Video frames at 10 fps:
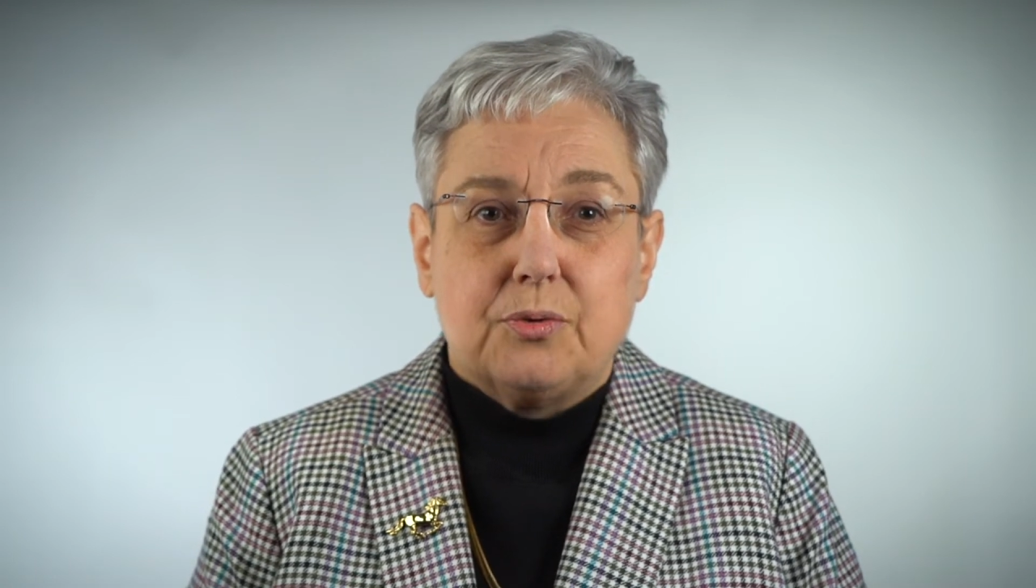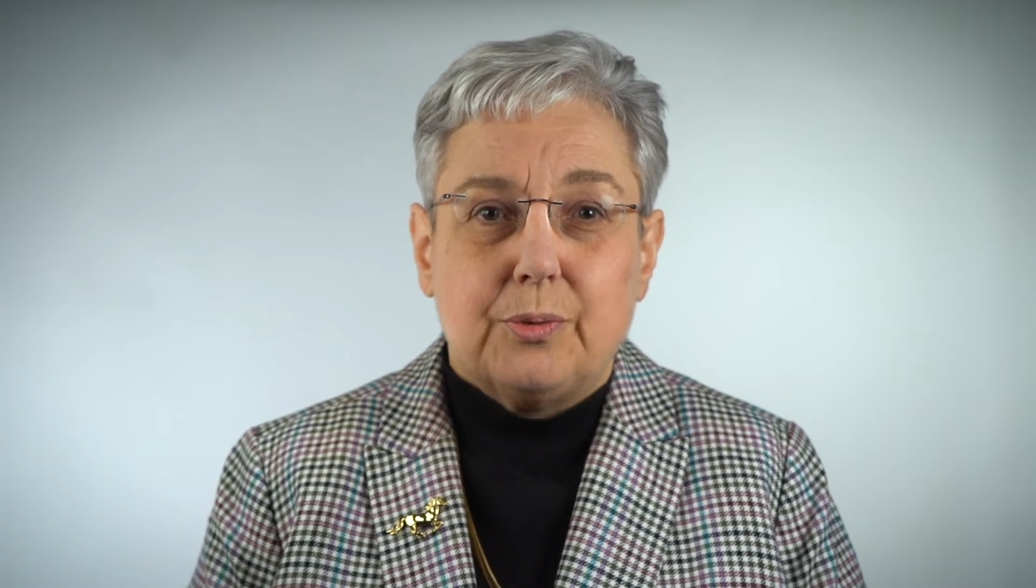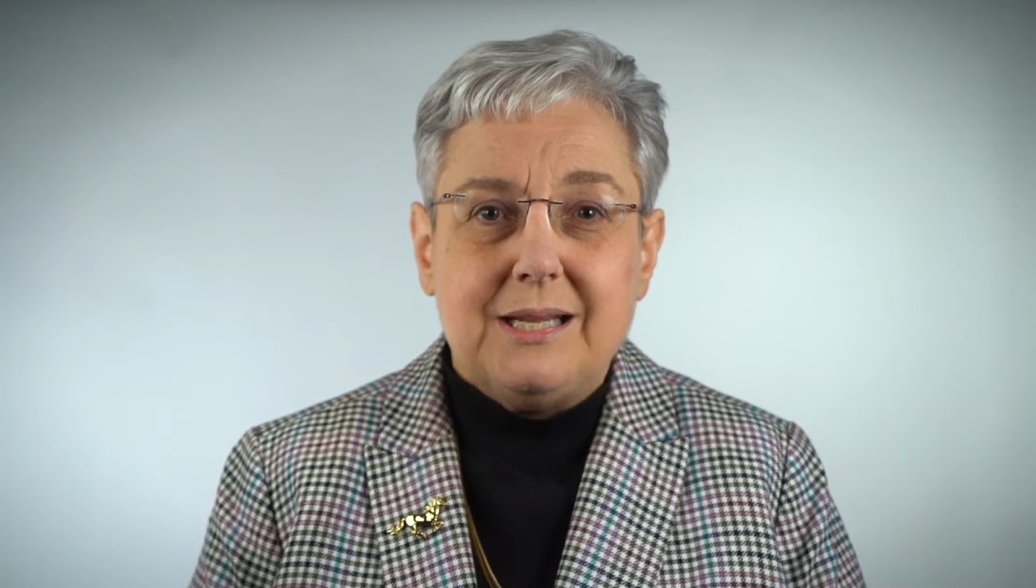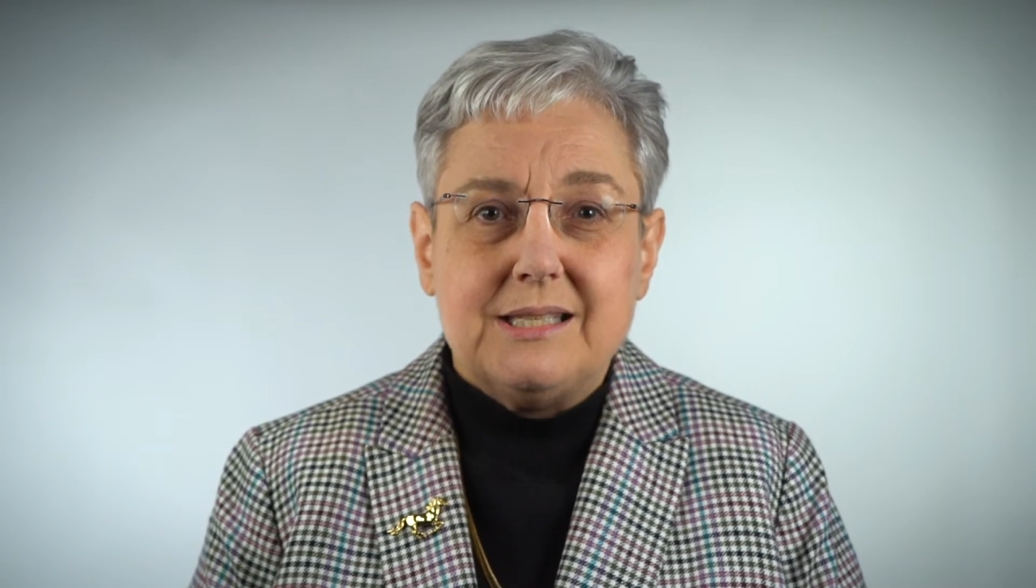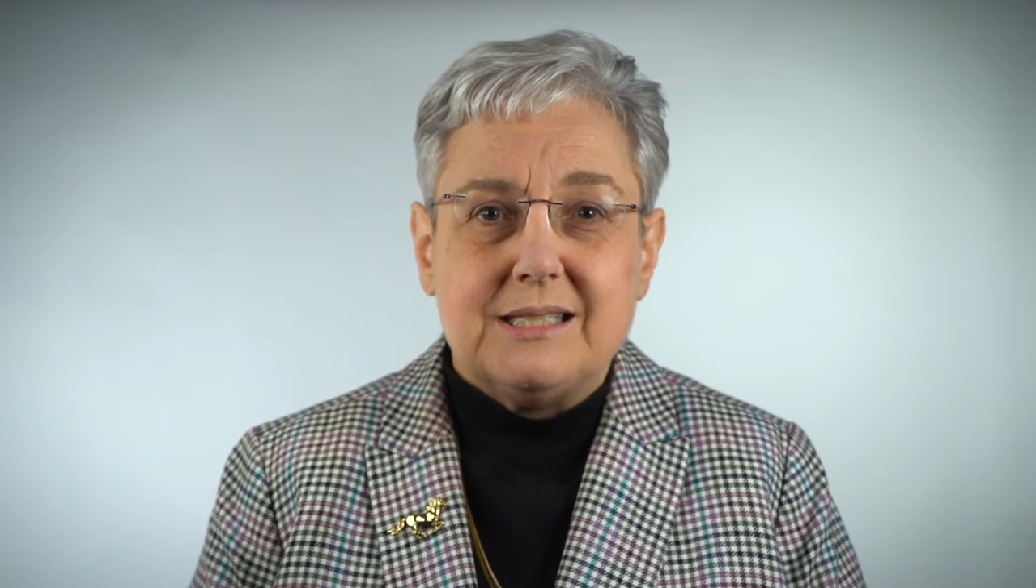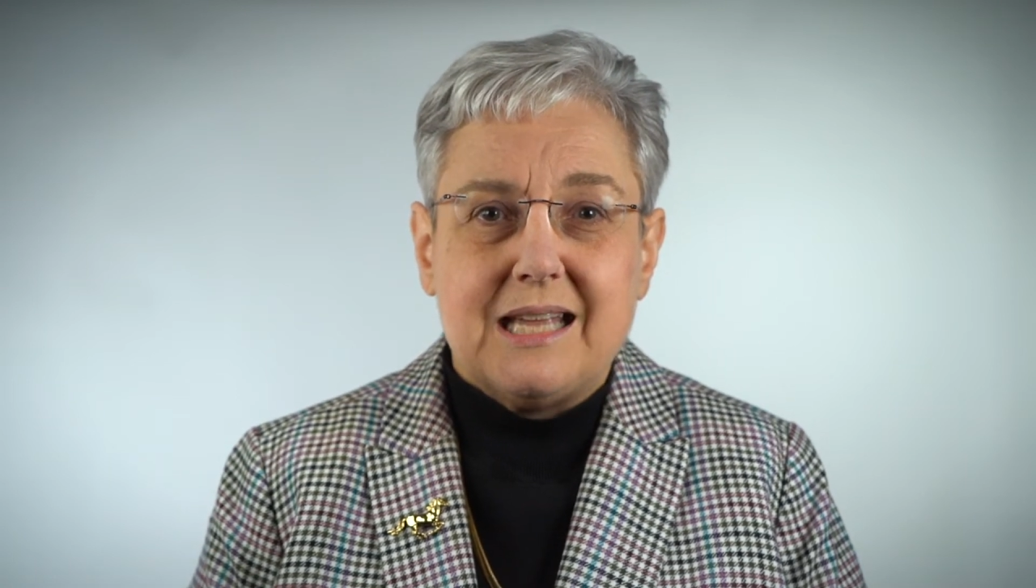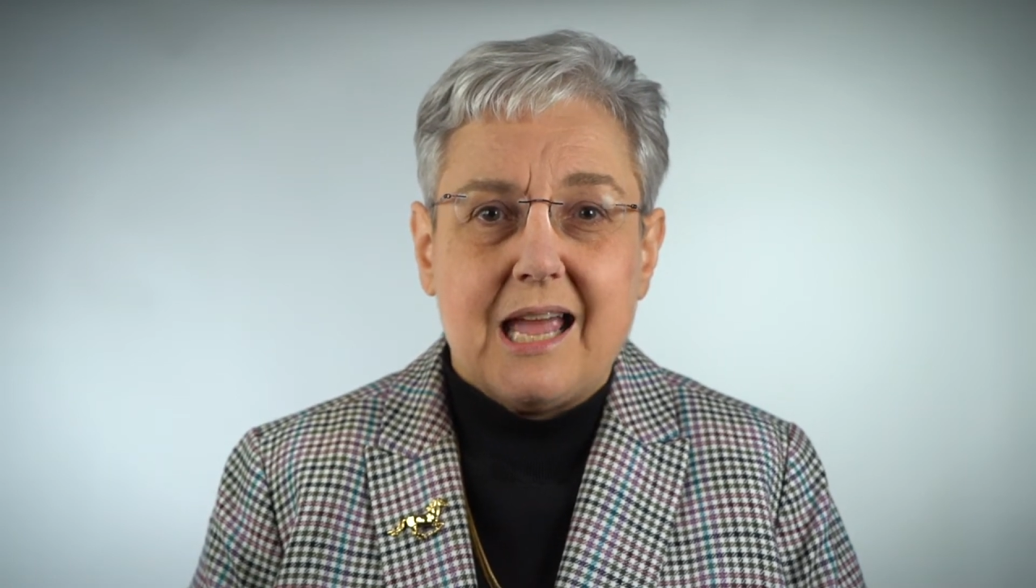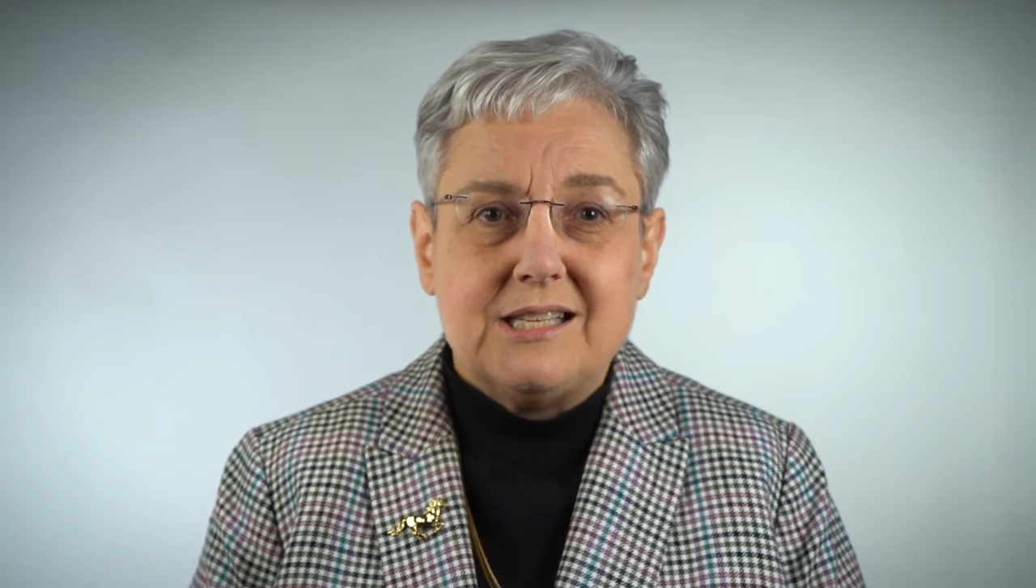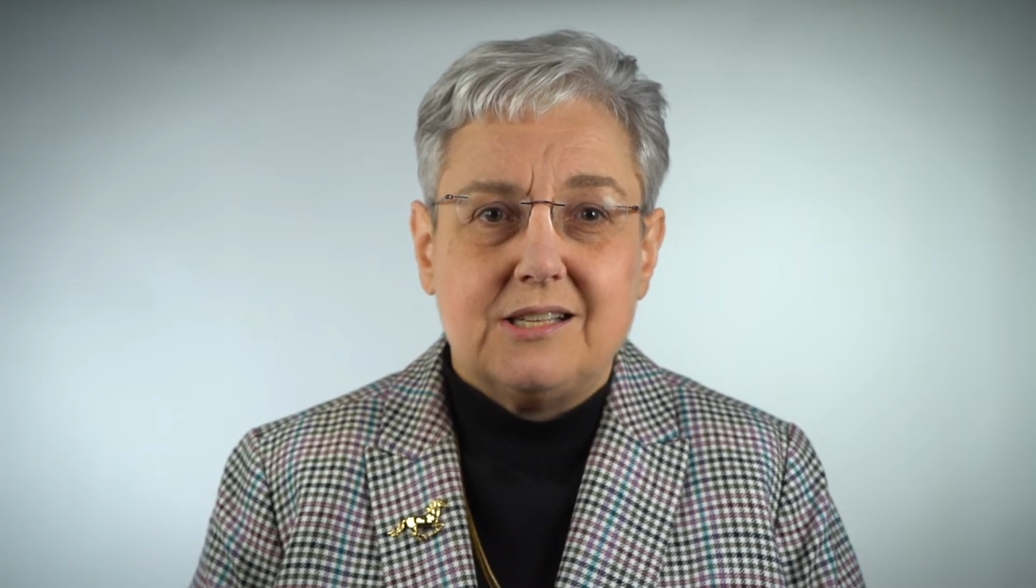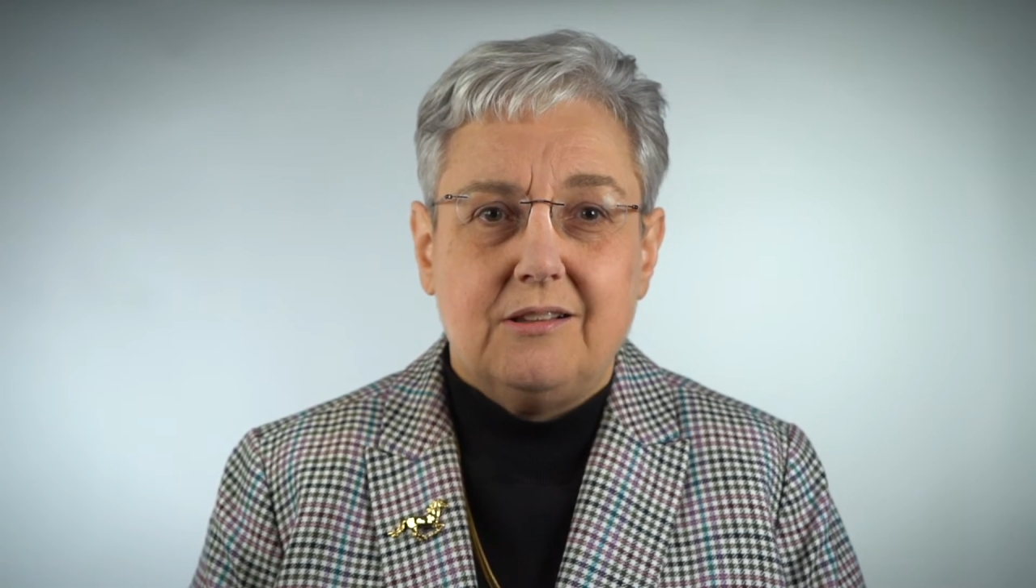recent
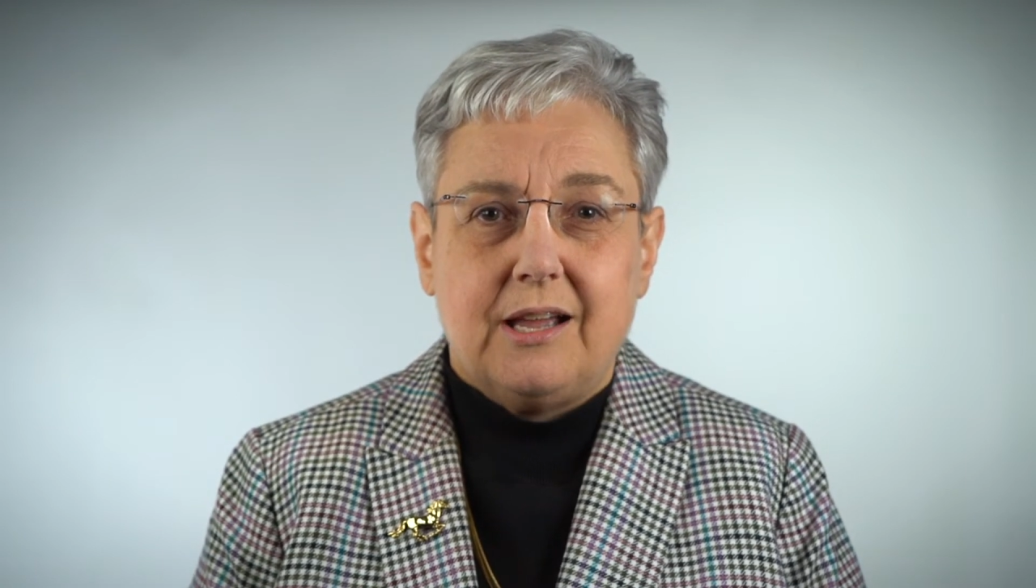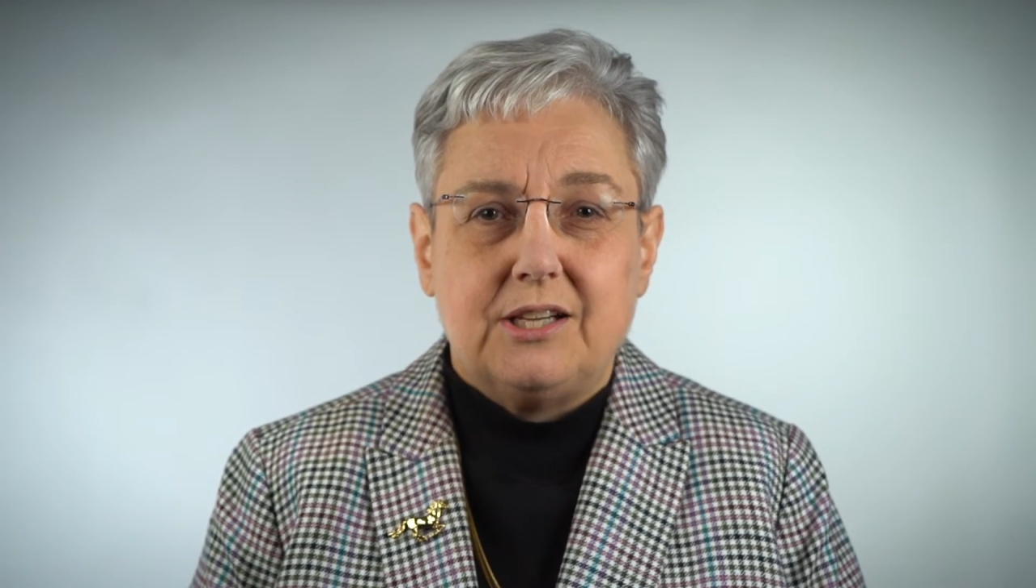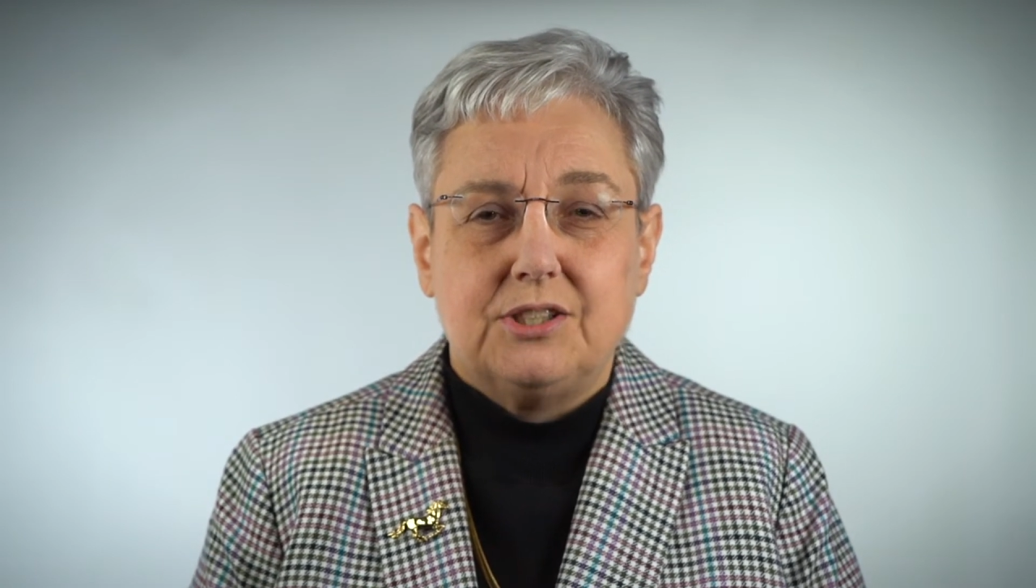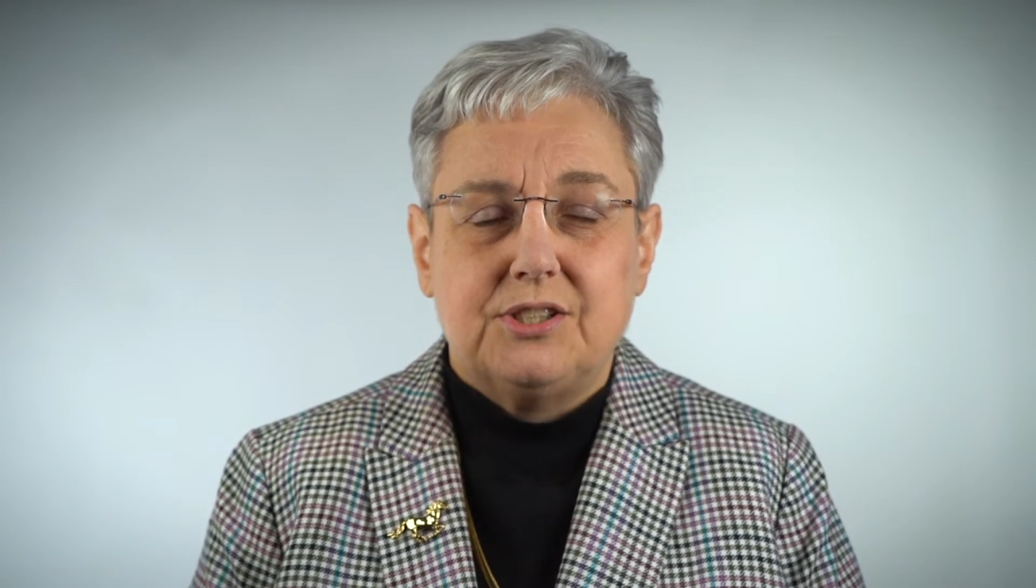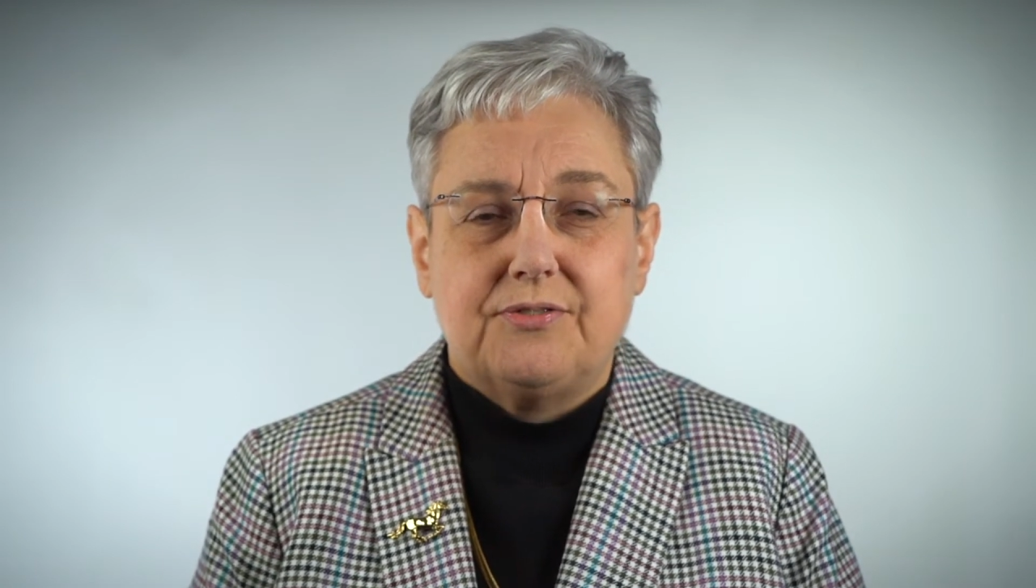tax collections